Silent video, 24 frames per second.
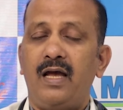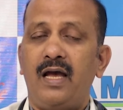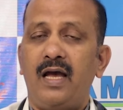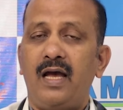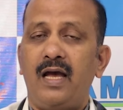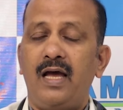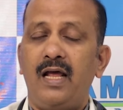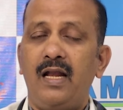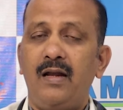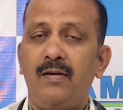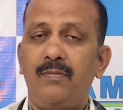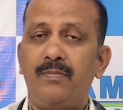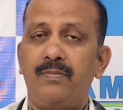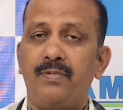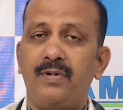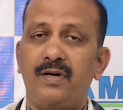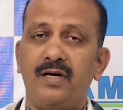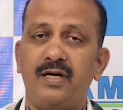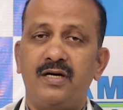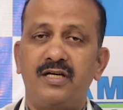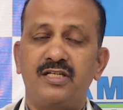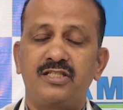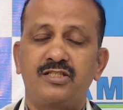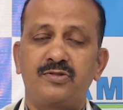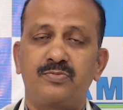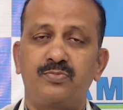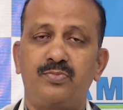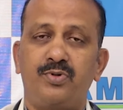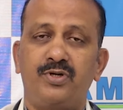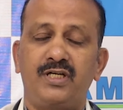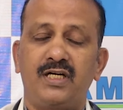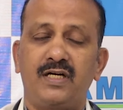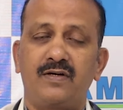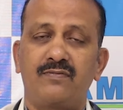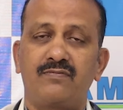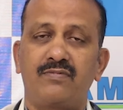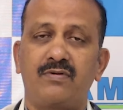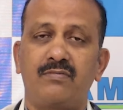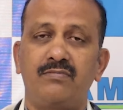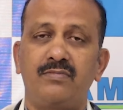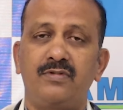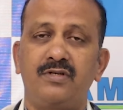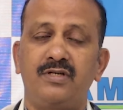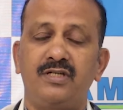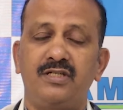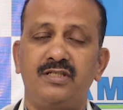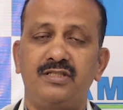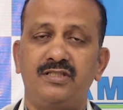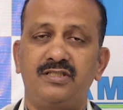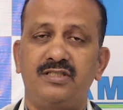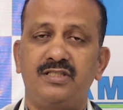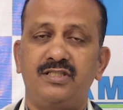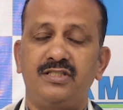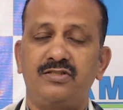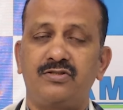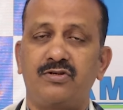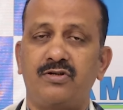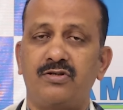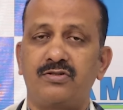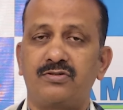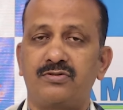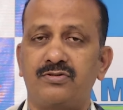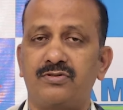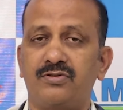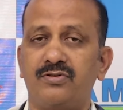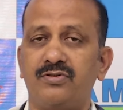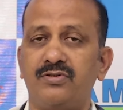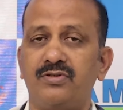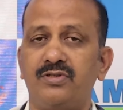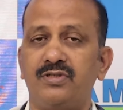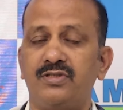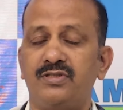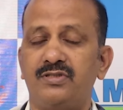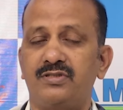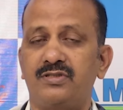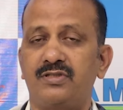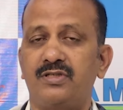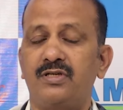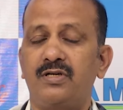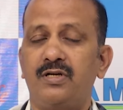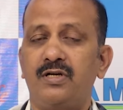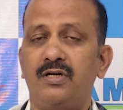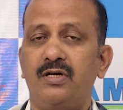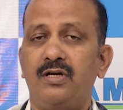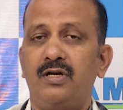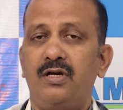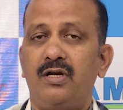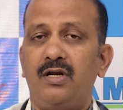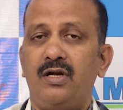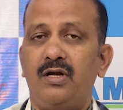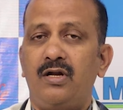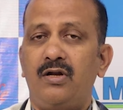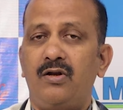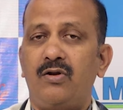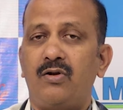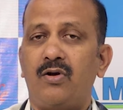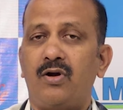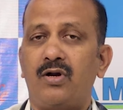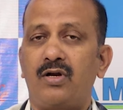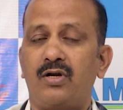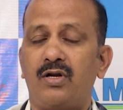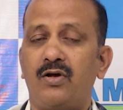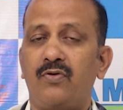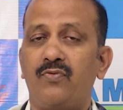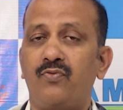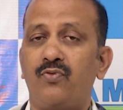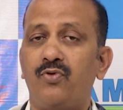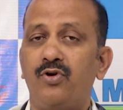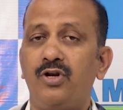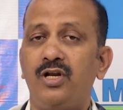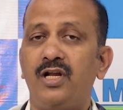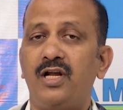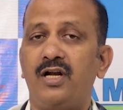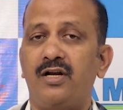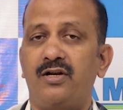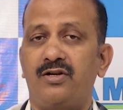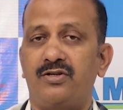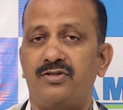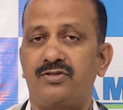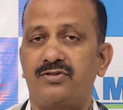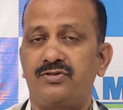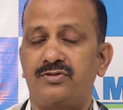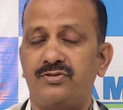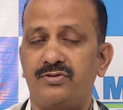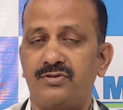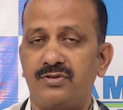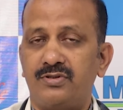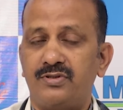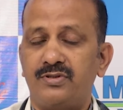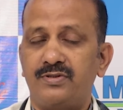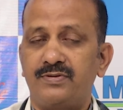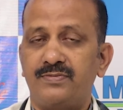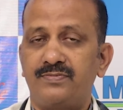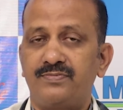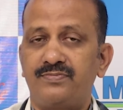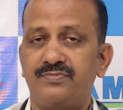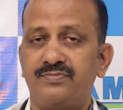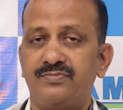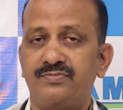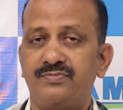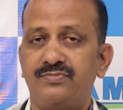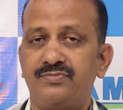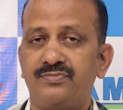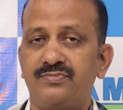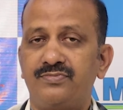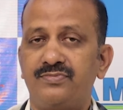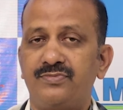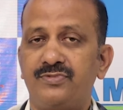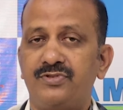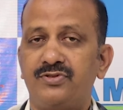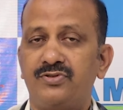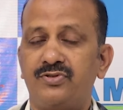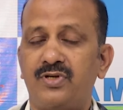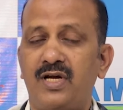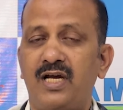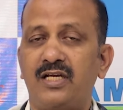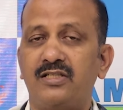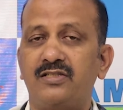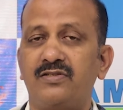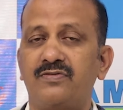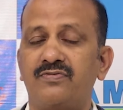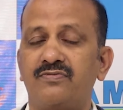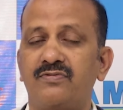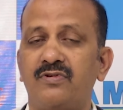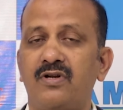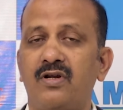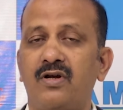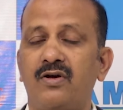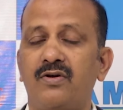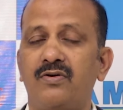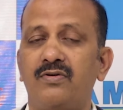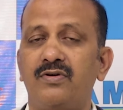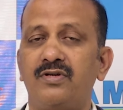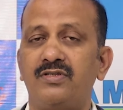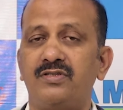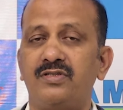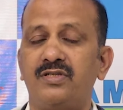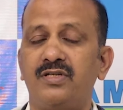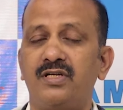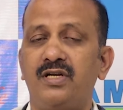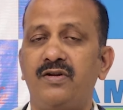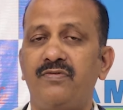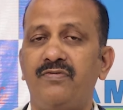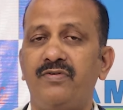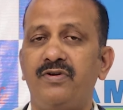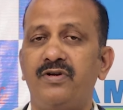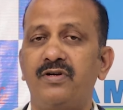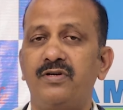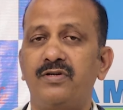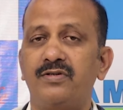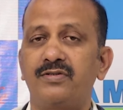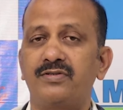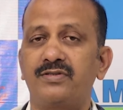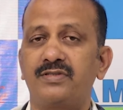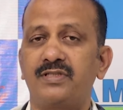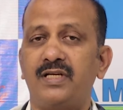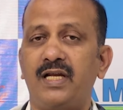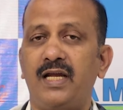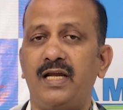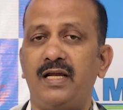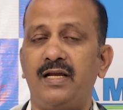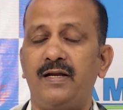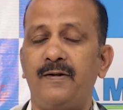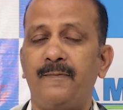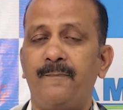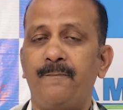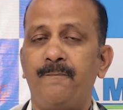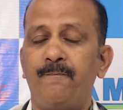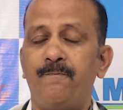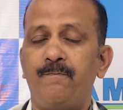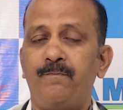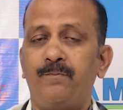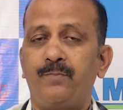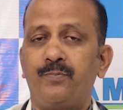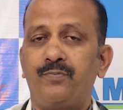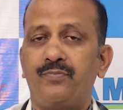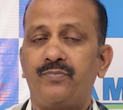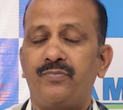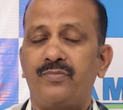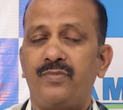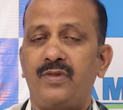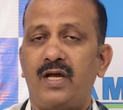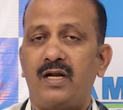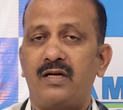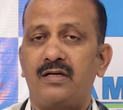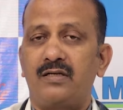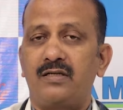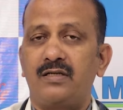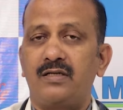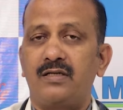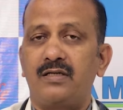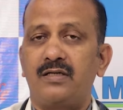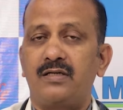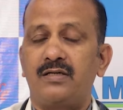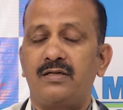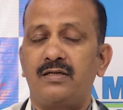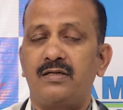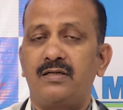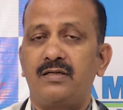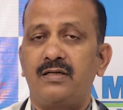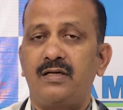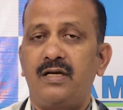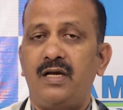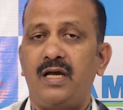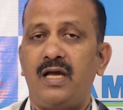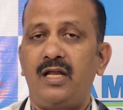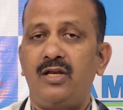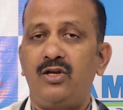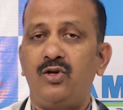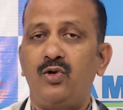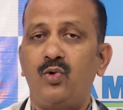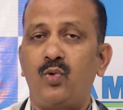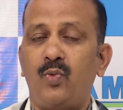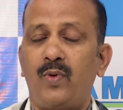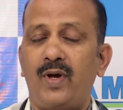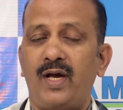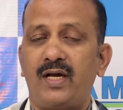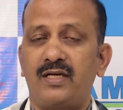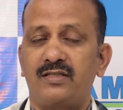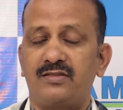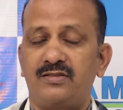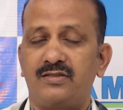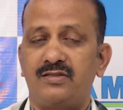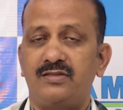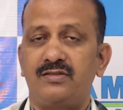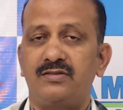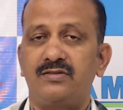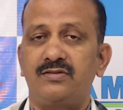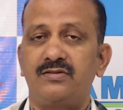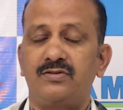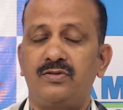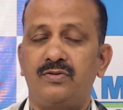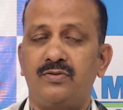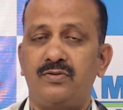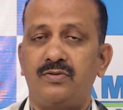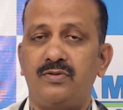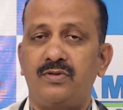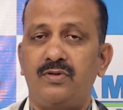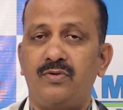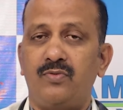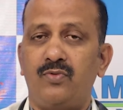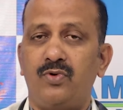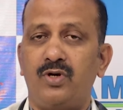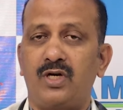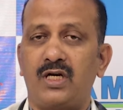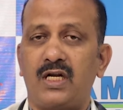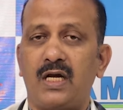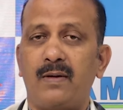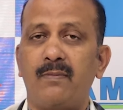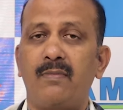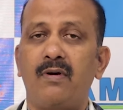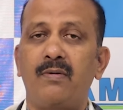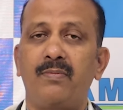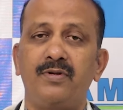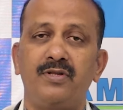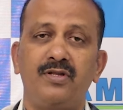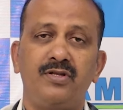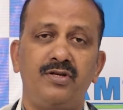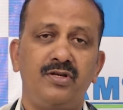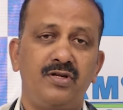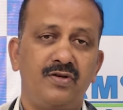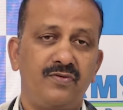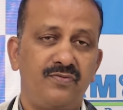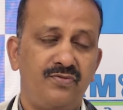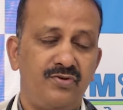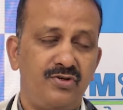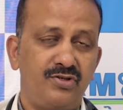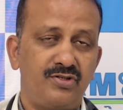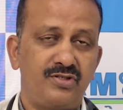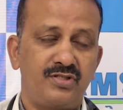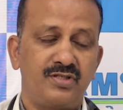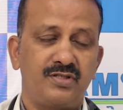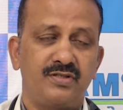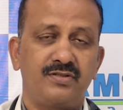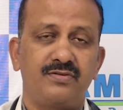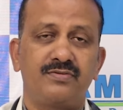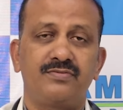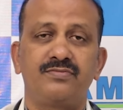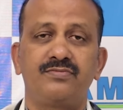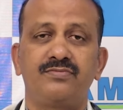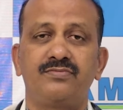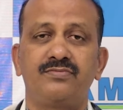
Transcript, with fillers: help us protect from the disease also is not fully understood. So as of now, it's difficult to say that uh, a new vaccine would come up in the near future.